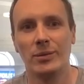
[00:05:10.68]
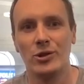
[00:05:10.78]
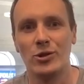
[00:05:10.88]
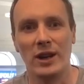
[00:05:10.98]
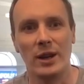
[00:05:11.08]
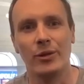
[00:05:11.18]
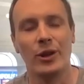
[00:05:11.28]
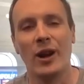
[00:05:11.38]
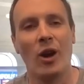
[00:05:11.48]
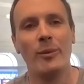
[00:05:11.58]
striking for
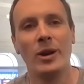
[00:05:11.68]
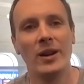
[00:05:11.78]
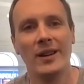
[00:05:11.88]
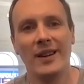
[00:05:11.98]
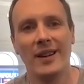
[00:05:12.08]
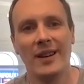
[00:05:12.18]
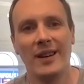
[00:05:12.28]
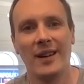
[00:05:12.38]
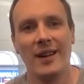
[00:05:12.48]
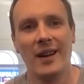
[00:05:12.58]
the climate
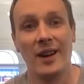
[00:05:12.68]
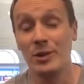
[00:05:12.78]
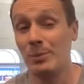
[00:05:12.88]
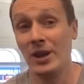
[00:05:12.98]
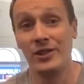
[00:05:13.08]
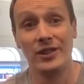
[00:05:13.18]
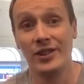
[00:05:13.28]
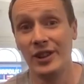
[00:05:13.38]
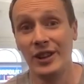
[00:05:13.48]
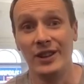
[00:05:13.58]
and I just burst
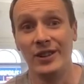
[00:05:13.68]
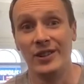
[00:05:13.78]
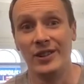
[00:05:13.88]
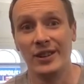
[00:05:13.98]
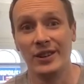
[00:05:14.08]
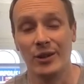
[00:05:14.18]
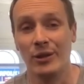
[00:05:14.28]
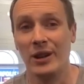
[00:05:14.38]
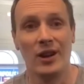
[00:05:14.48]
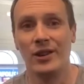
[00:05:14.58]
into tears because I
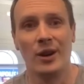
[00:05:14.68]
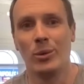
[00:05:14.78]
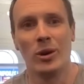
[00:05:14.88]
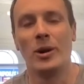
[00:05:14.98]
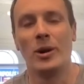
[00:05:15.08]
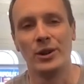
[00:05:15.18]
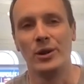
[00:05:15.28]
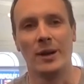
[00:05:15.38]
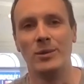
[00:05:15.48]
realized like what am I doing?